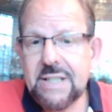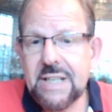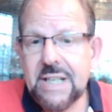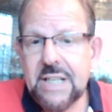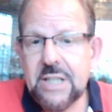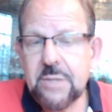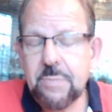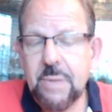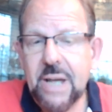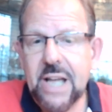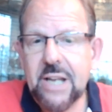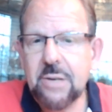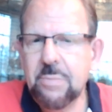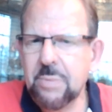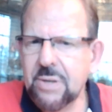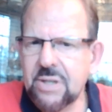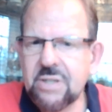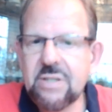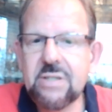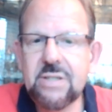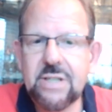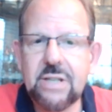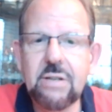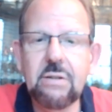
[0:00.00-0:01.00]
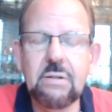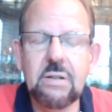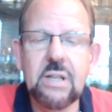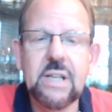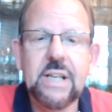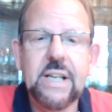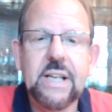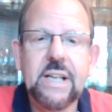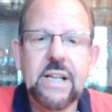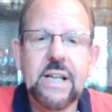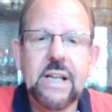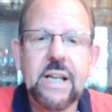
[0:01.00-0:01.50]
in his bed, but still
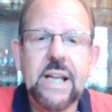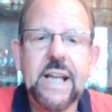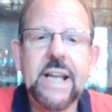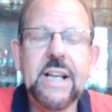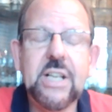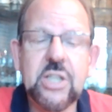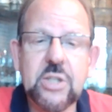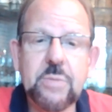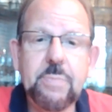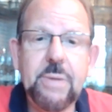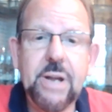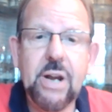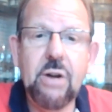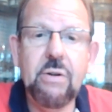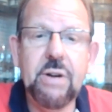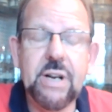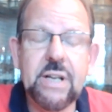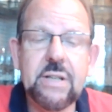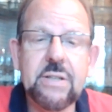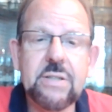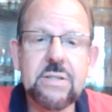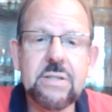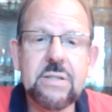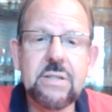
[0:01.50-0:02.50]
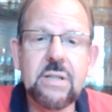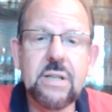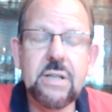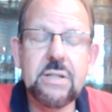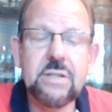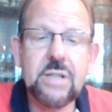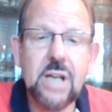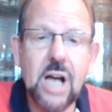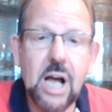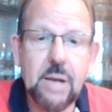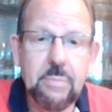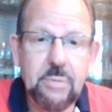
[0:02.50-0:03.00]
experienced a
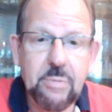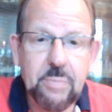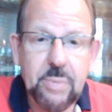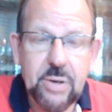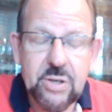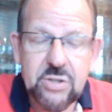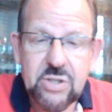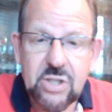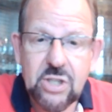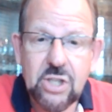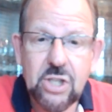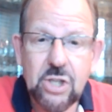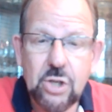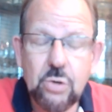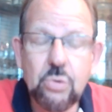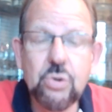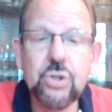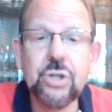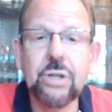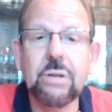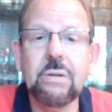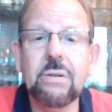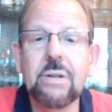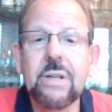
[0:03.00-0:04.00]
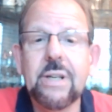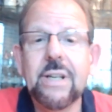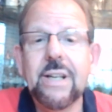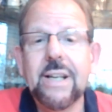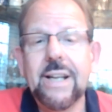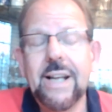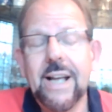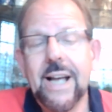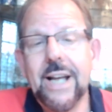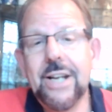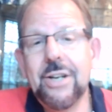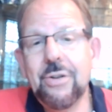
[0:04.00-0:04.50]
time of persecution.
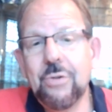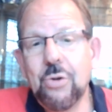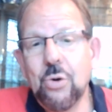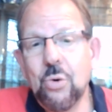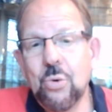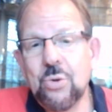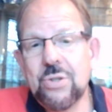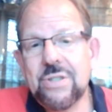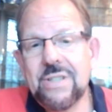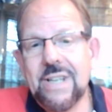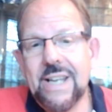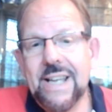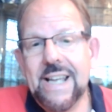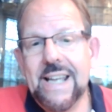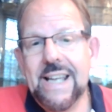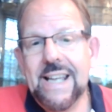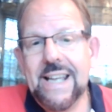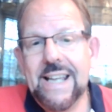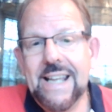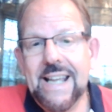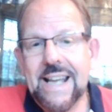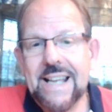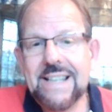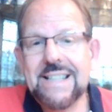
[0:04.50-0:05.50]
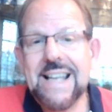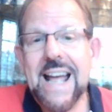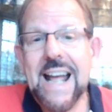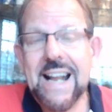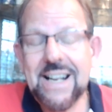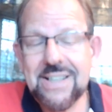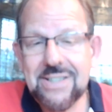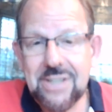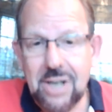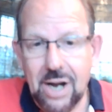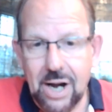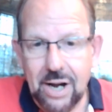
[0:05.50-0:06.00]
And of course, he is
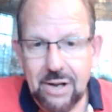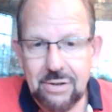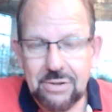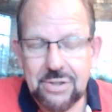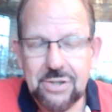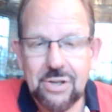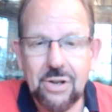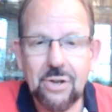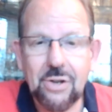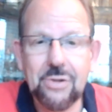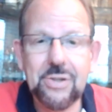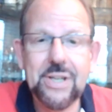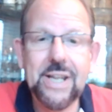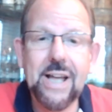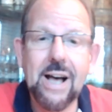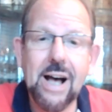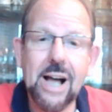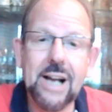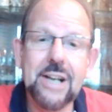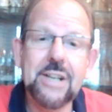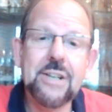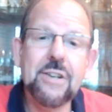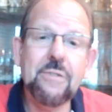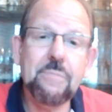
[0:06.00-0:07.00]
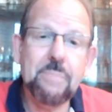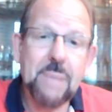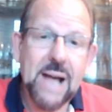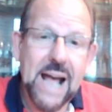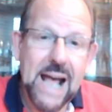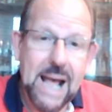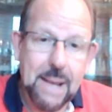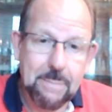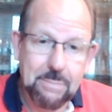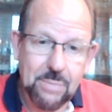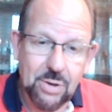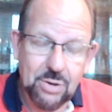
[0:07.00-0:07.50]
exiled on the island of
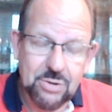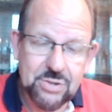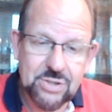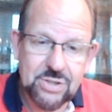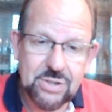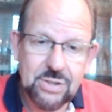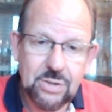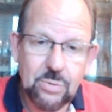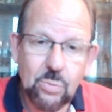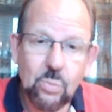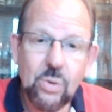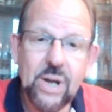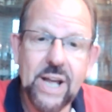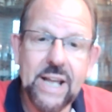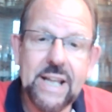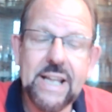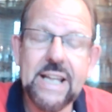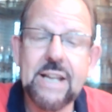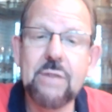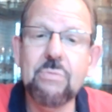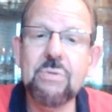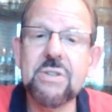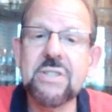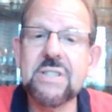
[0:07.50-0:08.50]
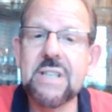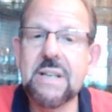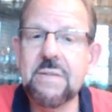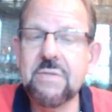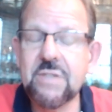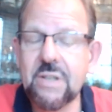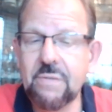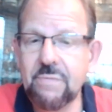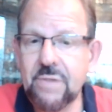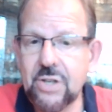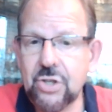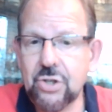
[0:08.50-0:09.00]
Patmos, where he receives
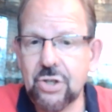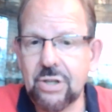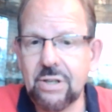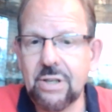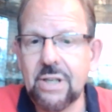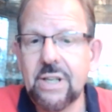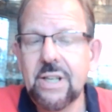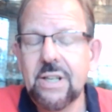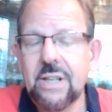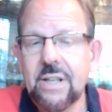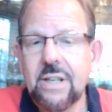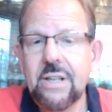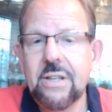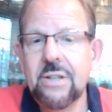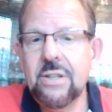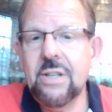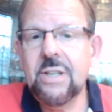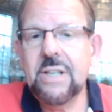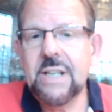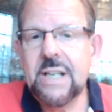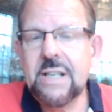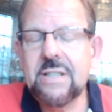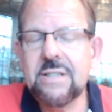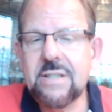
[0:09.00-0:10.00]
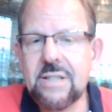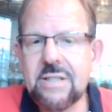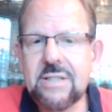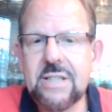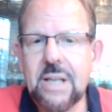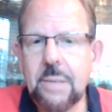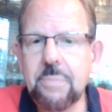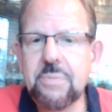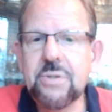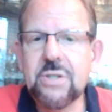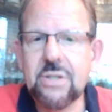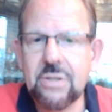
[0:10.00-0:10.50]
the vision that is the
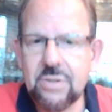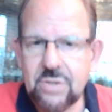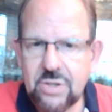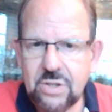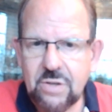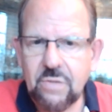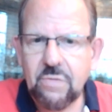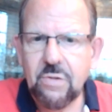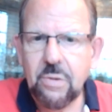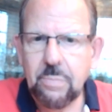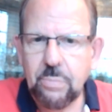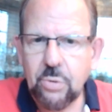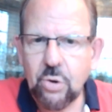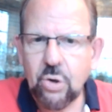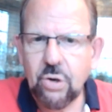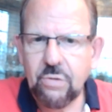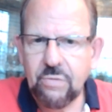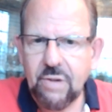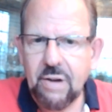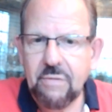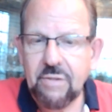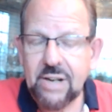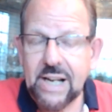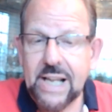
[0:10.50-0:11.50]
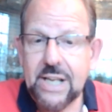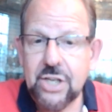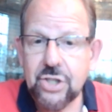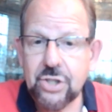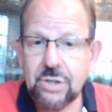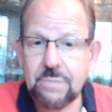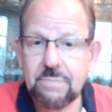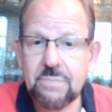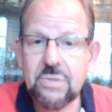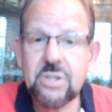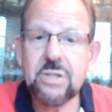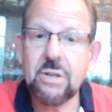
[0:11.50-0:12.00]
substance of the book of
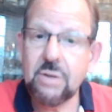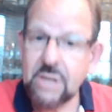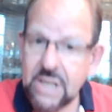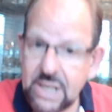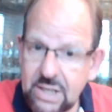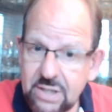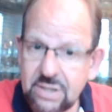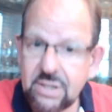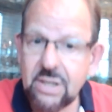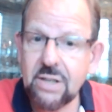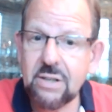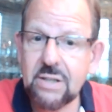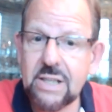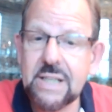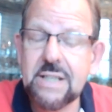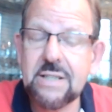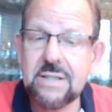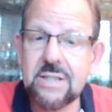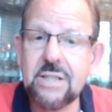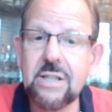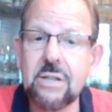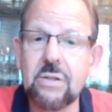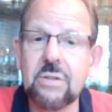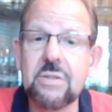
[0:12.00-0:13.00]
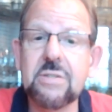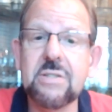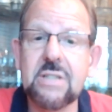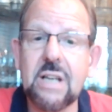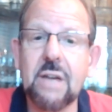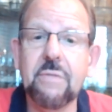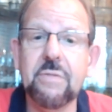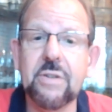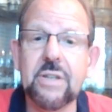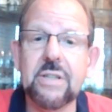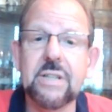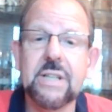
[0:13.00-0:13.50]
Revelation. So he certainly still
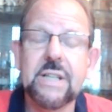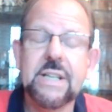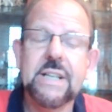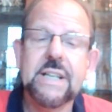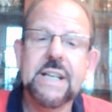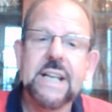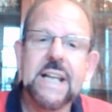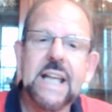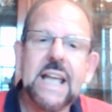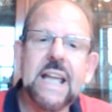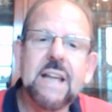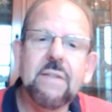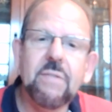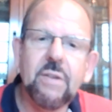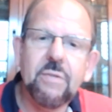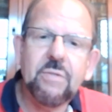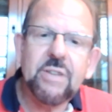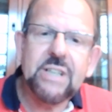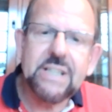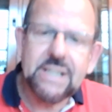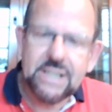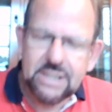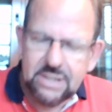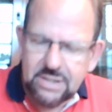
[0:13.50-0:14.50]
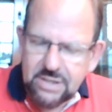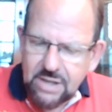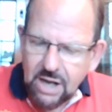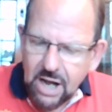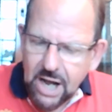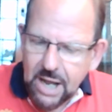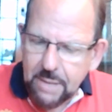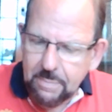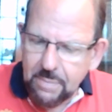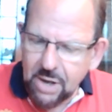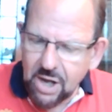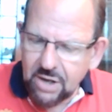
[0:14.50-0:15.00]
suffered, even if he didn't
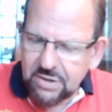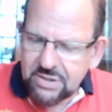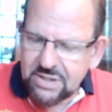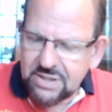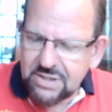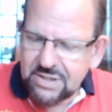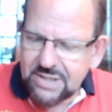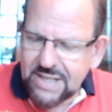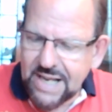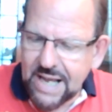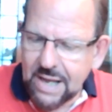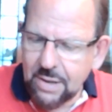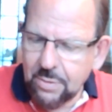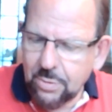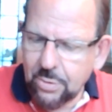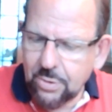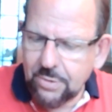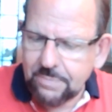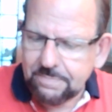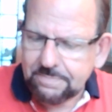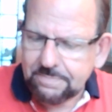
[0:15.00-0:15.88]
die a martyr's death.